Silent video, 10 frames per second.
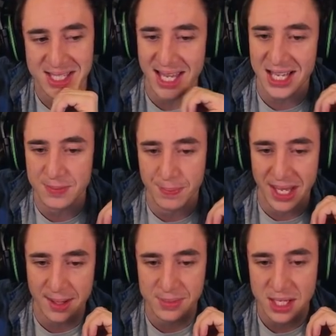He gets
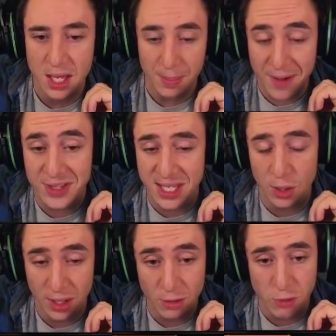beams. Play for this kill.
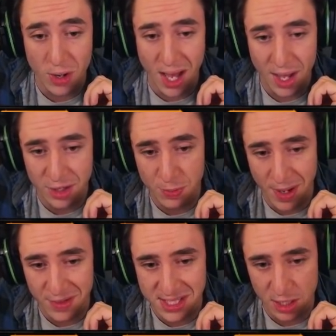Roll out, and then you play
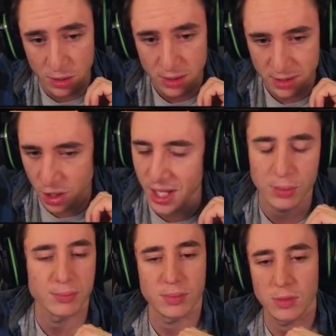for this kill. Good kill.
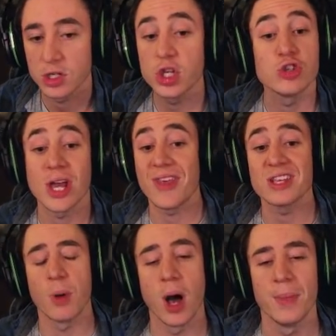Huge, and that's
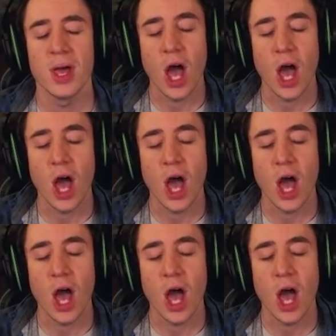bomb.